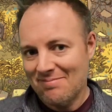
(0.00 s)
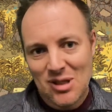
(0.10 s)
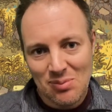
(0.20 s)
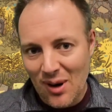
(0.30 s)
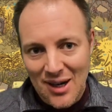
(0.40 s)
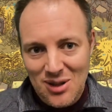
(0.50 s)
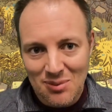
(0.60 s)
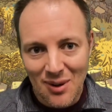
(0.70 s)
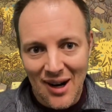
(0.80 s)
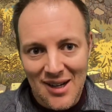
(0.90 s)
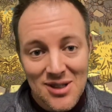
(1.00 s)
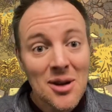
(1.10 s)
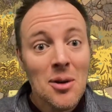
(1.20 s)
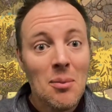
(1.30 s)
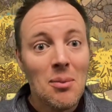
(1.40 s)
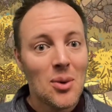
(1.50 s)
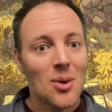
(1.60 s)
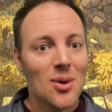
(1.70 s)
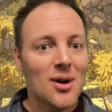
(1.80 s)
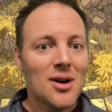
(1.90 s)
surprise, surprise,
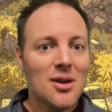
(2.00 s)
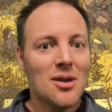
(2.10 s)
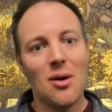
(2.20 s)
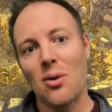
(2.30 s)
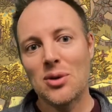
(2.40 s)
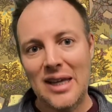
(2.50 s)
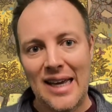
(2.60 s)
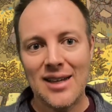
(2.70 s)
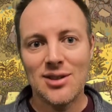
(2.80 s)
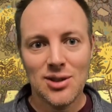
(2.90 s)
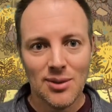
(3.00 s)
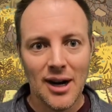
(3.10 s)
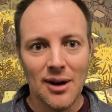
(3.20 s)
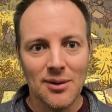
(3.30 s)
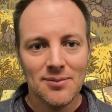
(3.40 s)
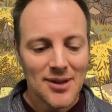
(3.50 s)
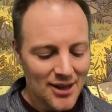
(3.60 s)
more Old King's Crown.